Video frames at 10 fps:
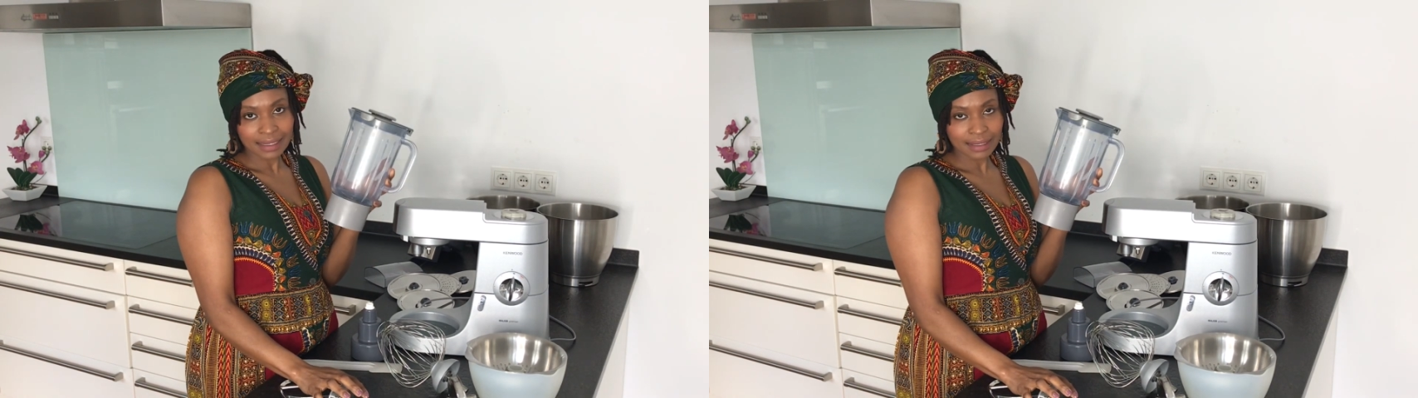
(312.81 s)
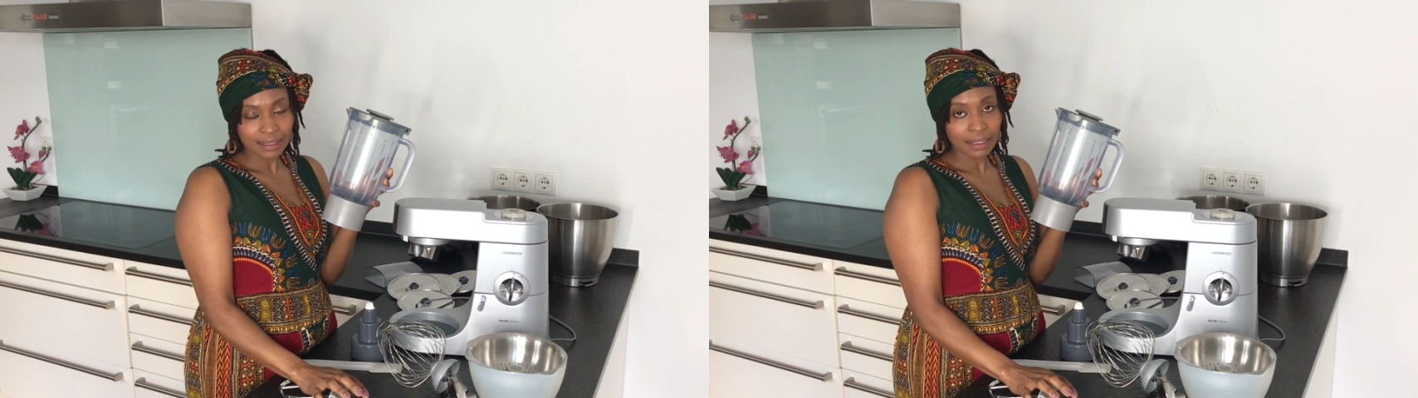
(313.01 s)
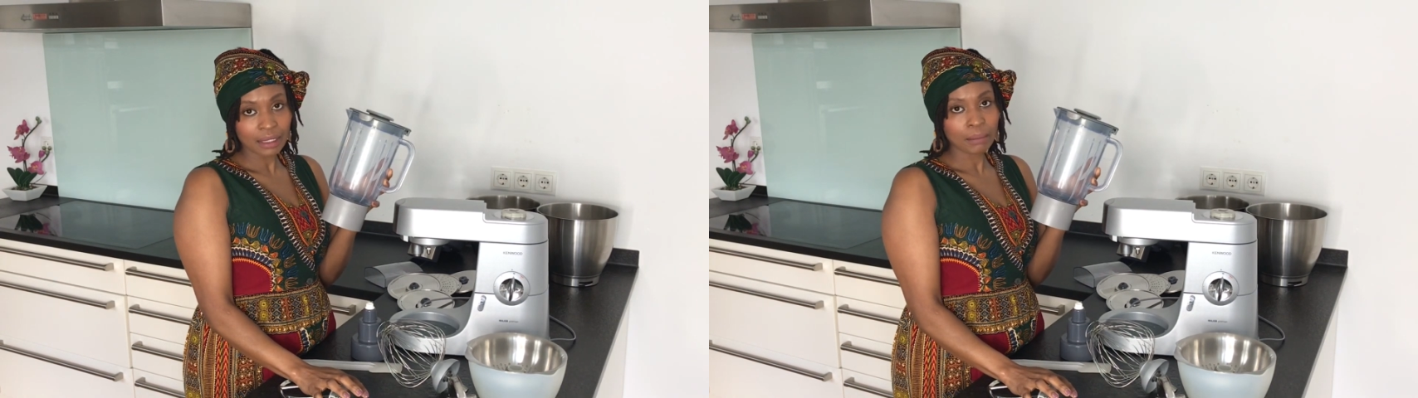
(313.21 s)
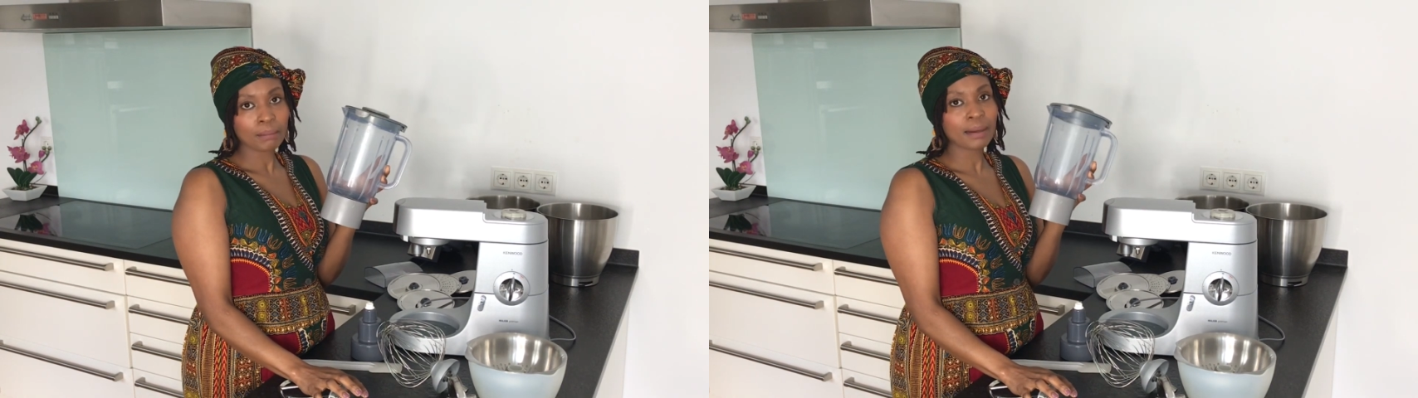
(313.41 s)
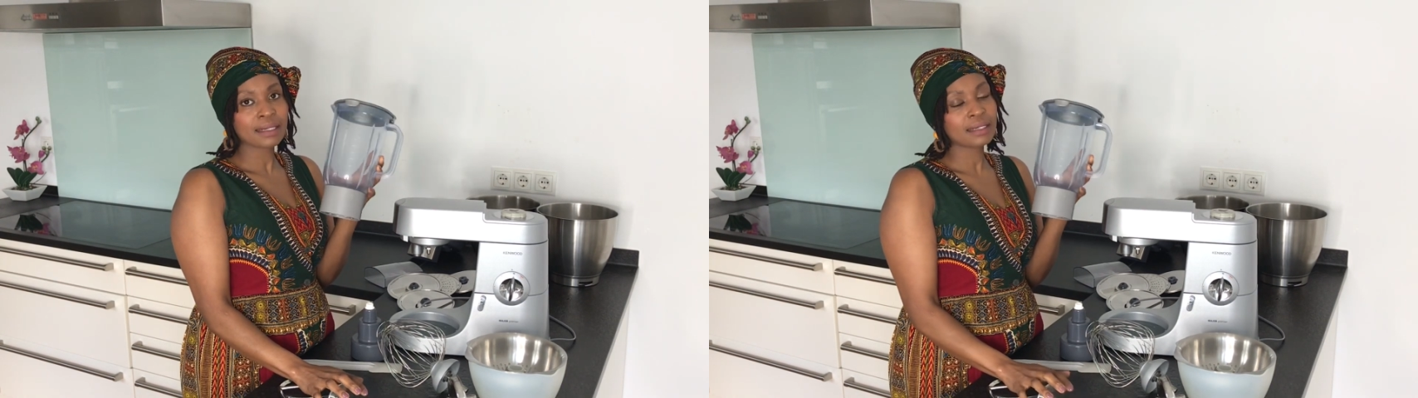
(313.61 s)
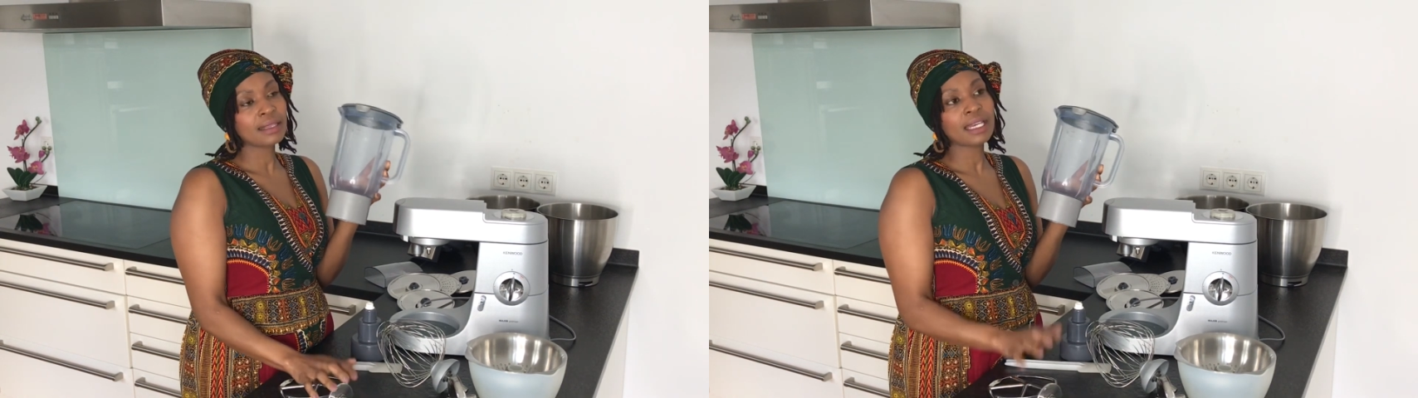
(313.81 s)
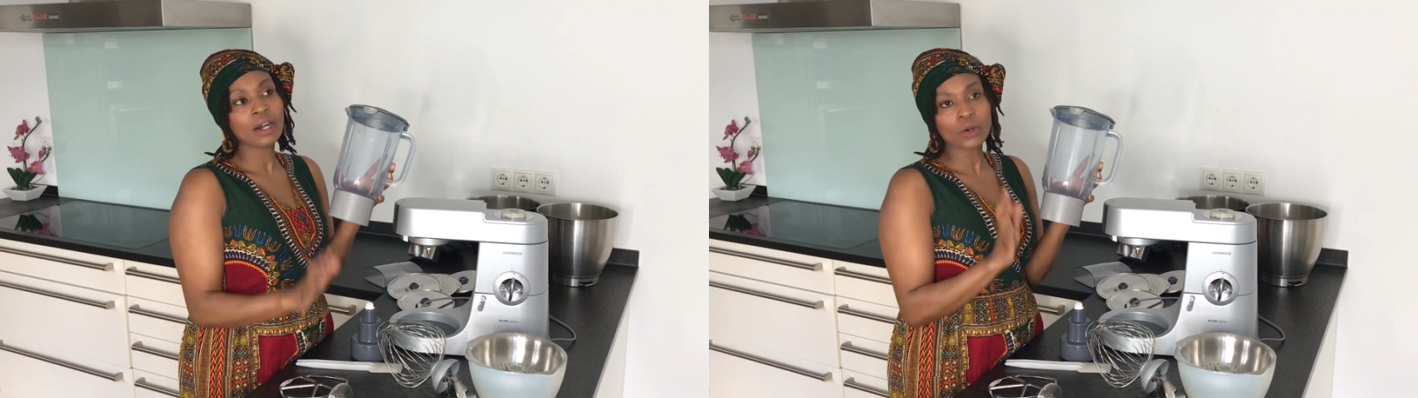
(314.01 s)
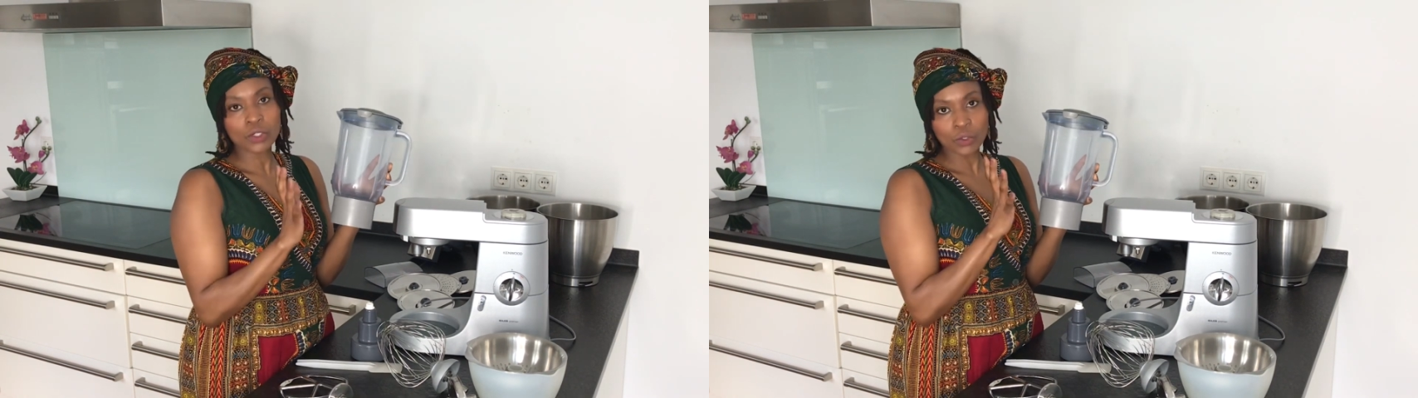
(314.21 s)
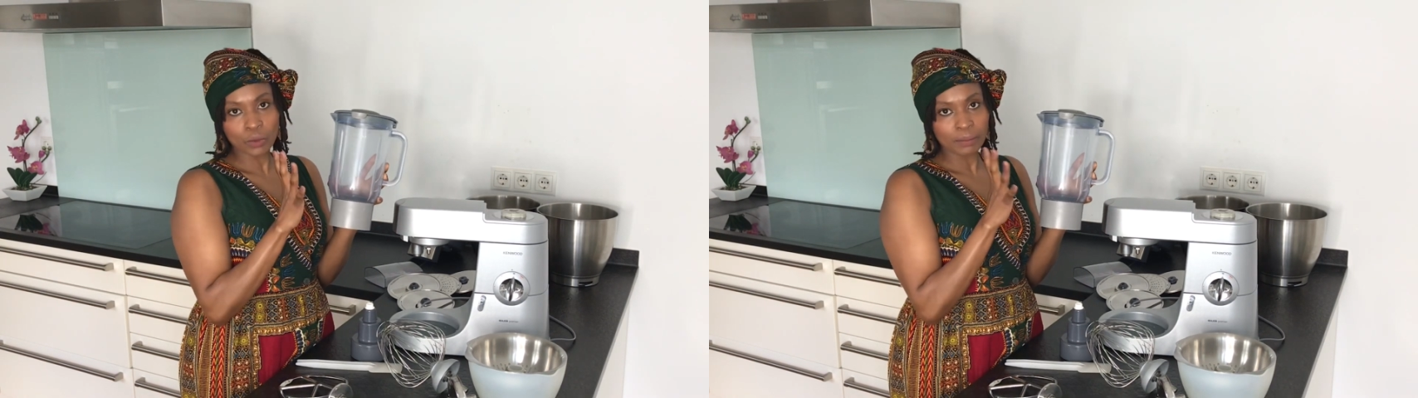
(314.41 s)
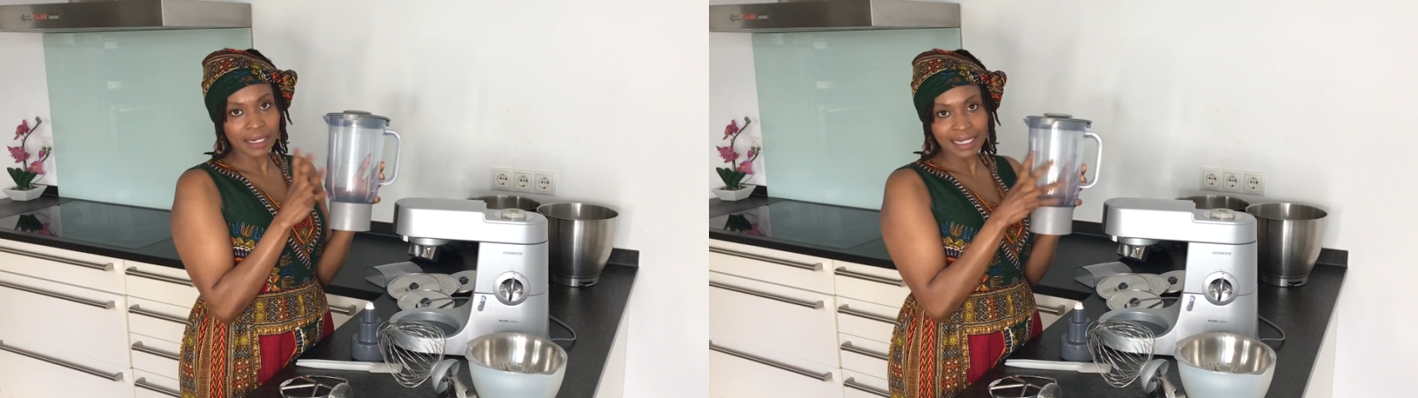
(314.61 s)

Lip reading: but Kenwood also